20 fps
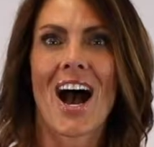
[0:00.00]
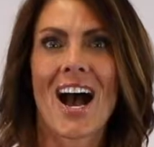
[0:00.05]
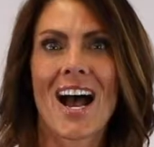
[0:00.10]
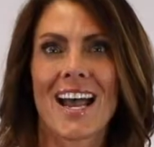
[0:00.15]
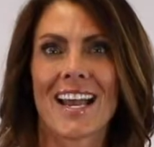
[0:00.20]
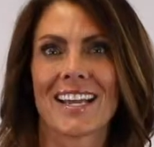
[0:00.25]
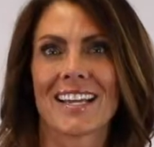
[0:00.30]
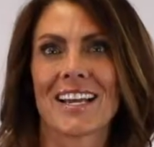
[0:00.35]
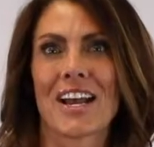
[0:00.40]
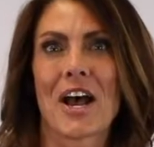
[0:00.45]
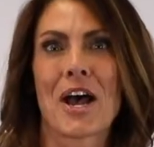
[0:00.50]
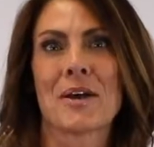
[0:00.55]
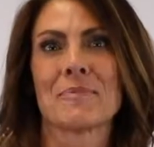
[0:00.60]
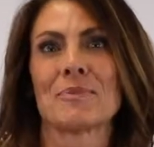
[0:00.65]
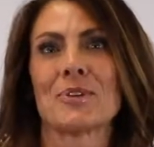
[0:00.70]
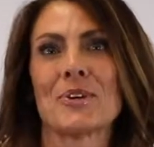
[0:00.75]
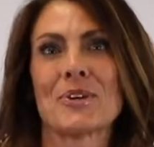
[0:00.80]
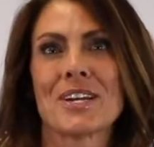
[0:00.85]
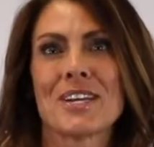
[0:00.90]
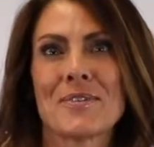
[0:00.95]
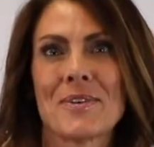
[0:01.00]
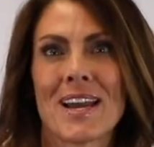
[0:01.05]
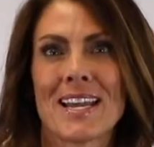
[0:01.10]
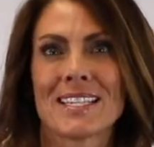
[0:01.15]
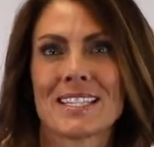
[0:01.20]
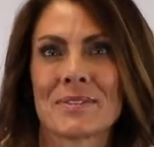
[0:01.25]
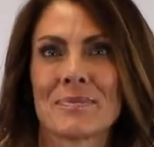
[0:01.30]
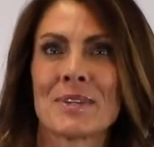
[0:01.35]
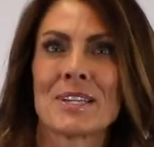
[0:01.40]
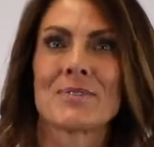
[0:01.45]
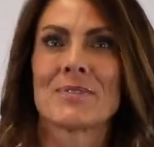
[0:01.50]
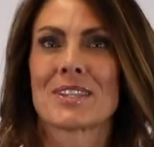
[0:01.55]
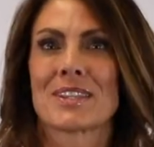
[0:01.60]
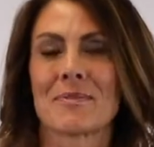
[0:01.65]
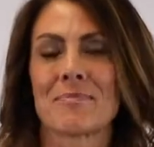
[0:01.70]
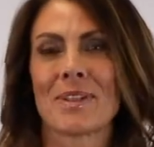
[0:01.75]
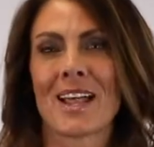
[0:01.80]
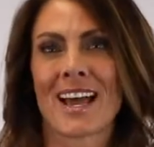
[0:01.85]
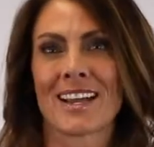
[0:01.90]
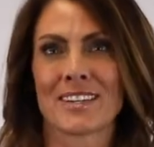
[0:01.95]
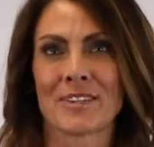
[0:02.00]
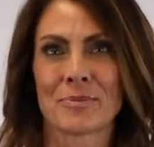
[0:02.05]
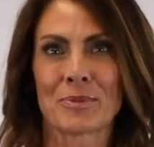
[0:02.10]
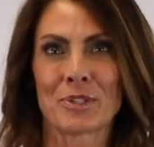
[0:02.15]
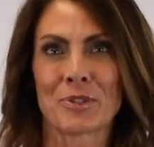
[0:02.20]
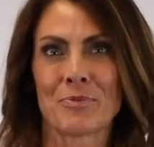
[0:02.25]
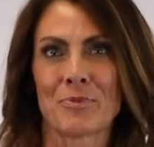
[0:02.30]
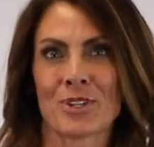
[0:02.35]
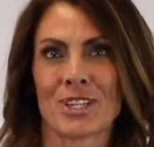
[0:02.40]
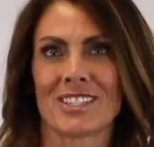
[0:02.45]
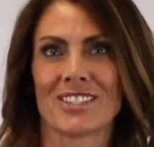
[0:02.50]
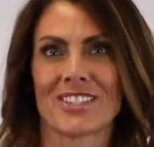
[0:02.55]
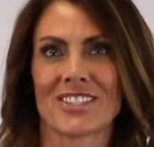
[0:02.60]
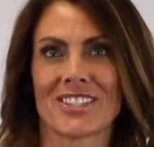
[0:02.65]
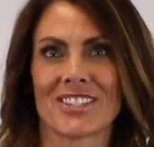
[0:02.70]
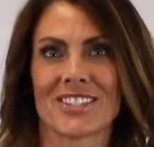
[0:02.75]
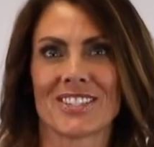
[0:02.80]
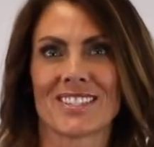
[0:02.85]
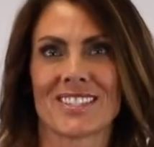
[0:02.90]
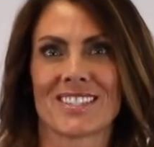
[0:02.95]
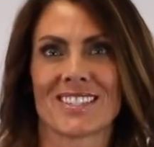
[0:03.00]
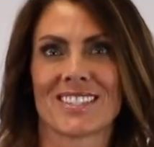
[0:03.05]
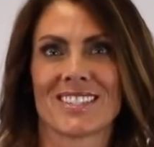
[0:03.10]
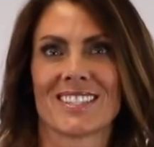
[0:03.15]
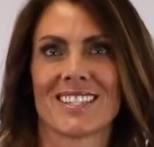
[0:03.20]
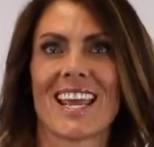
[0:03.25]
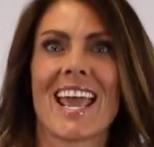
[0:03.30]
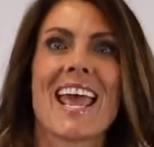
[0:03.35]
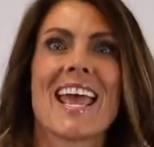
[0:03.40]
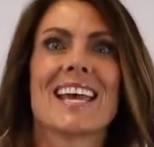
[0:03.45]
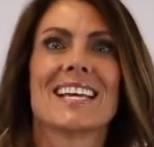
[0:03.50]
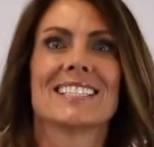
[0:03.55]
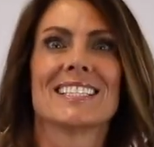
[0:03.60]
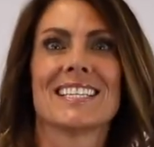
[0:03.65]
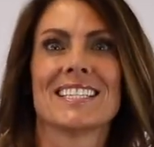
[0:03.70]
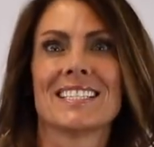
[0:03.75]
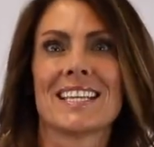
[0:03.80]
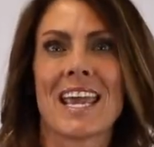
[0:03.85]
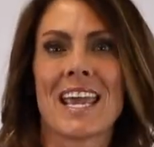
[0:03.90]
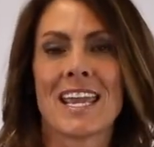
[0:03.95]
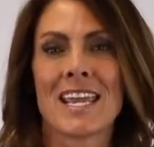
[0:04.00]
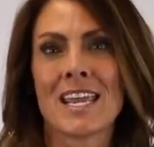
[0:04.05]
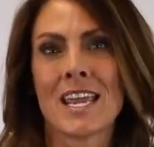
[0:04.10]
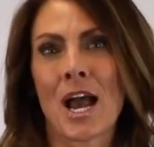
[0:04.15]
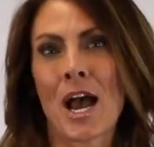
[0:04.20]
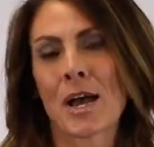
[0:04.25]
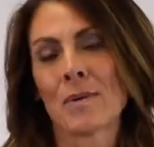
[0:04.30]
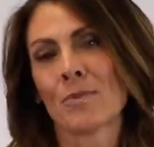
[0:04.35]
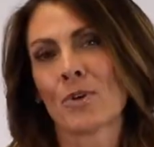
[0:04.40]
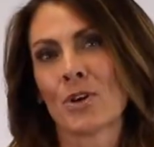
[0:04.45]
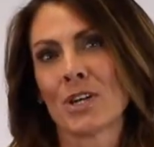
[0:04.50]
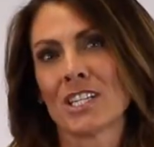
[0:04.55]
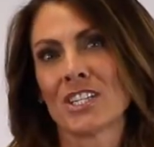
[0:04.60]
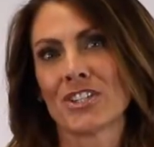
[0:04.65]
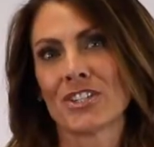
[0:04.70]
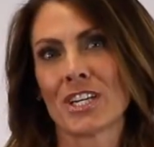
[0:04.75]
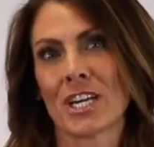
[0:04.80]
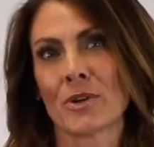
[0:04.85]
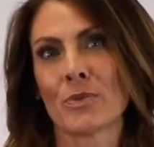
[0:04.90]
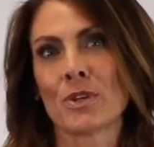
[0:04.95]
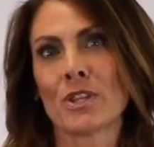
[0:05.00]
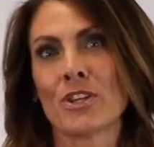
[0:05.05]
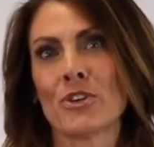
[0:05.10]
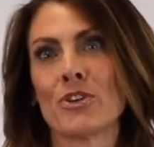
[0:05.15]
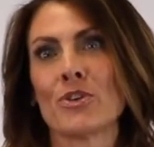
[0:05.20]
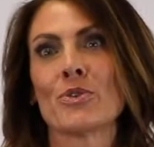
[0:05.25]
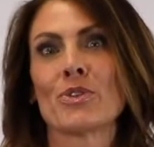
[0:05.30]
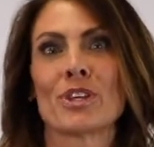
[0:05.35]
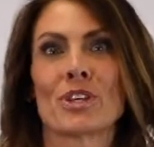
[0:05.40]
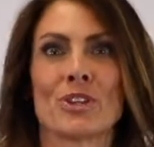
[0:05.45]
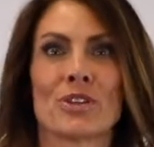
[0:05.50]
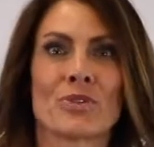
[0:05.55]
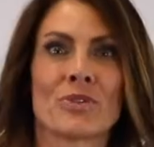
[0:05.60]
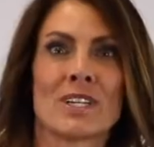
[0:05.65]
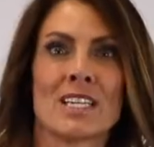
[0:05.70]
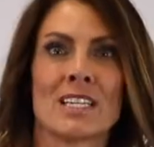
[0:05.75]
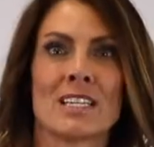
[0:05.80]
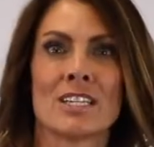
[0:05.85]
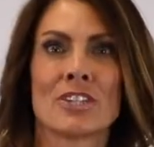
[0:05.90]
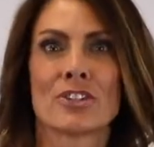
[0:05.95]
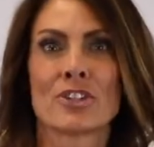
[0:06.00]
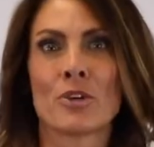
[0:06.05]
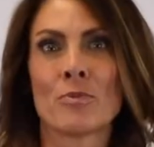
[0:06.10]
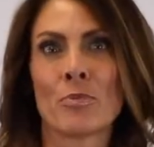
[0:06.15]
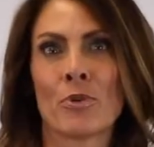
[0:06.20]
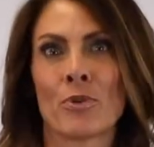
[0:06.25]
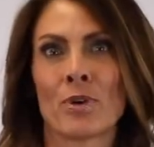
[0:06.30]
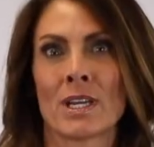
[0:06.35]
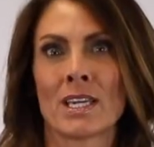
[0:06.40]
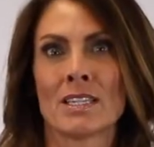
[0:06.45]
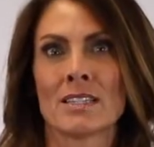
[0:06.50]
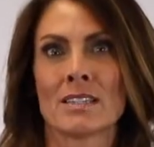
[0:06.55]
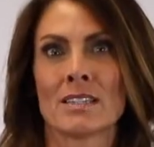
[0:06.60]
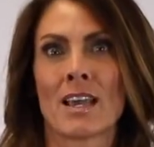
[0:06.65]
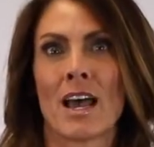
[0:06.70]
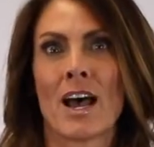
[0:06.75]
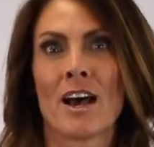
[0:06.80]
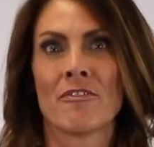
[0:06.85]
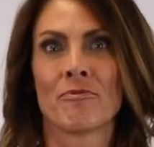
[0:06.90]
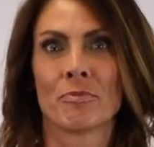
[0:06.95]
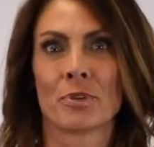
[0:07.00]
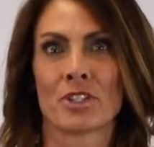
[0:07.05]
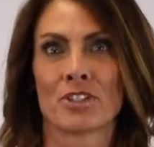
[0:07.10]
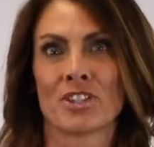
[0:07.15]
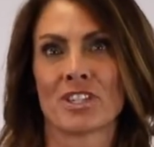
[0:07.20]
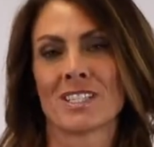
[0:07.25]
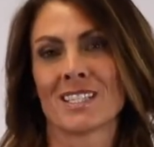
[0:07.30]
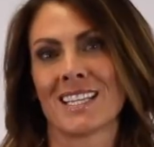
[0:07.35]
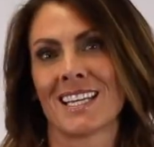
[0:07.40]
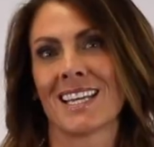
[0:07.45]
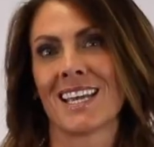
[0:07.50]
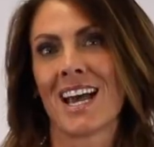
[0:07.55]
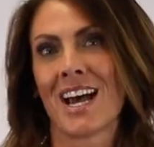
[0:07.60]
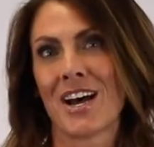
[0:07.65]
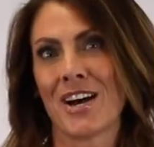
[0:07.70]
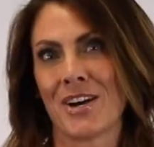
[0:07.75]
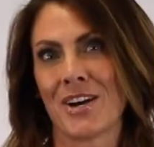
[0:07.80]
Hi, I'm Lori Weissman with the Platinum Group Realtors. Today, I'm going to share with you the three initial points of purchasing a